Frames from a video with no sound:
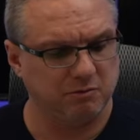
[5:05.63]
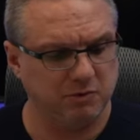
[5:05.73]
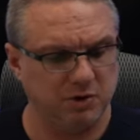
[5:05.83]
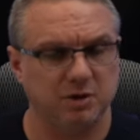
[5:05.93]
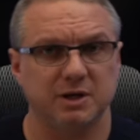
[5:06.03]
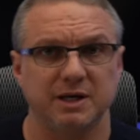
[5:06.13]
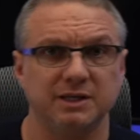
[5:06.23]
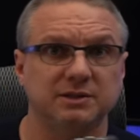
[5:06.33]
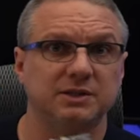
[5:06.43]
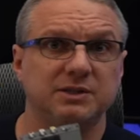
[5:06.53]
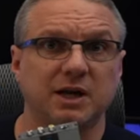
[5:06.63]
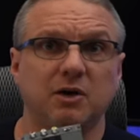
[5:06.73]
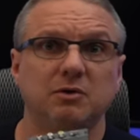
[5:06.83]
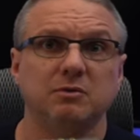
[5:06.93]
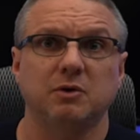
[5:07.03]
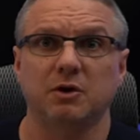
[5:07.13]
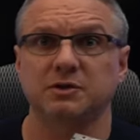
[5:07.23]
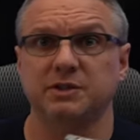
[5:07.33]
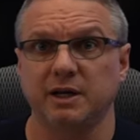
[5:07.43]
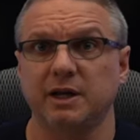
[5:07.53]
The EASYCEL R
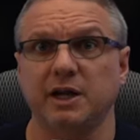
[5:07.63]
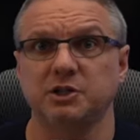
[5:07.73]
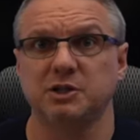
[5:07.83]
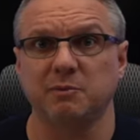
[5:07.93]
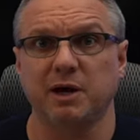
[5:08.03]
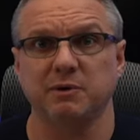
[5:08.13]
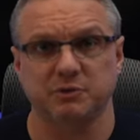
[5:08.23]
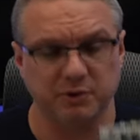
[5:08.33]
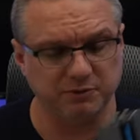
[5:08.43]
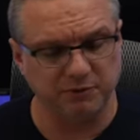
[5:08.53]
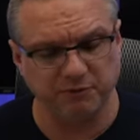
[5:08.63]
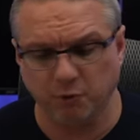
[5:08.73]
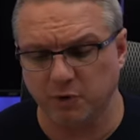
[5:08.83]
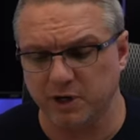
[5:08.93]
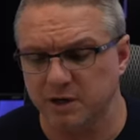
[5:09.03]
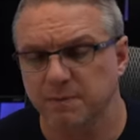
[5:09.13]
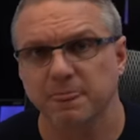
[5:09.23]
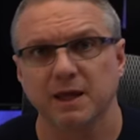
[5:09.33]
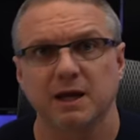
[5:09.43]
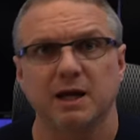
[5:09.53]
C A to H D M I, which ran for forty dollars.
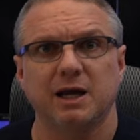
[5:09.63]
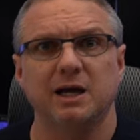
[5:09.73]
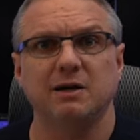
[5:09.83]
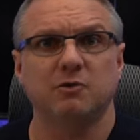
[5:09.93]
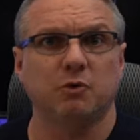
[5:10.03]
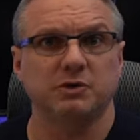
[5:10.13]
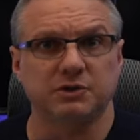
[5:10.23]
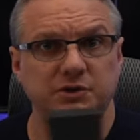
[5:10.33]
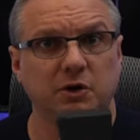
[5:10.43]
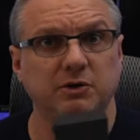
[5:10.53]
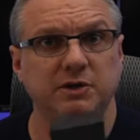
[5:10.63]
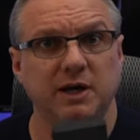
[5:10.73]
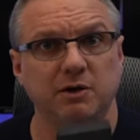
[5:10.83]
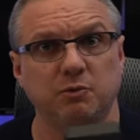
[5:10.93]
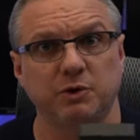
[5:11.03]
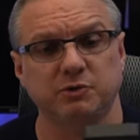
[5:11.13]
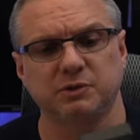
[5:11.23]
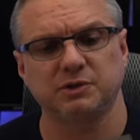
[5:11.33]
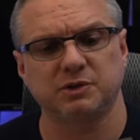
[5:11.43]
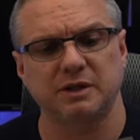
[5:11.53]
And of course the StarTech, which
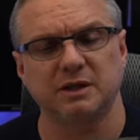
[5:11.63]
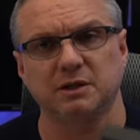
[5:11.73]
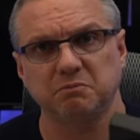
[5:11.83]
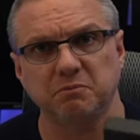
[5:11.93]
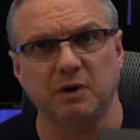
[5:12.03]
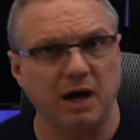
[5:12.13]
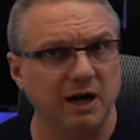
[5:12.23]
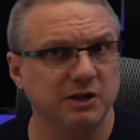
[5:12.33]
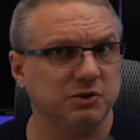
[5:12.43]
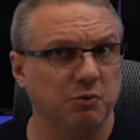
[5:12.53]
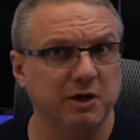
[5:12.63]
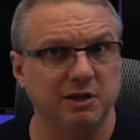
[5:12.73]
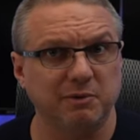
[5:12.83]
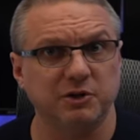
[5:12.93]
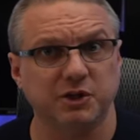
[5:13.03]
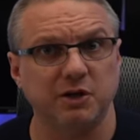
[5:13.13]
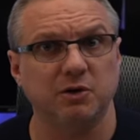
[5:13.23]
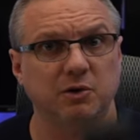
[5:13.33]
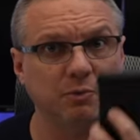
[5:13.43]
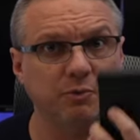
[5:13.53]
was the highest one in the bunch
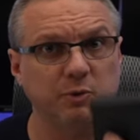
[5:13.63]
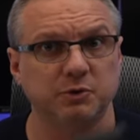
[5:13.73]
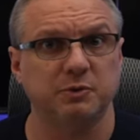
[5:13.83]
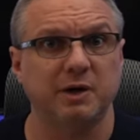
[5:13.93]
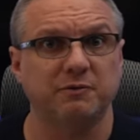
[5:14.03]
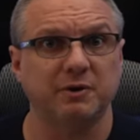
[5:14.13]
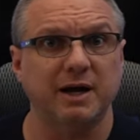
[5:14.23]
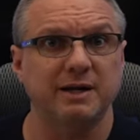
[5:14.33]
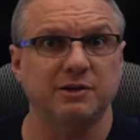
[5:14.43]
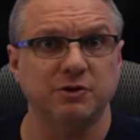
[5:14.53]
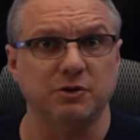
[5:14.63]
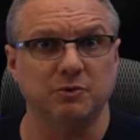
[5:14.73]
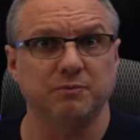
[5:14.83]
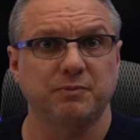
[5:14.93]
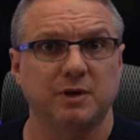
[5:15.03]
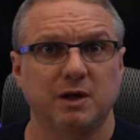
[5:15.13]
here, which ran for ninety-two dollars.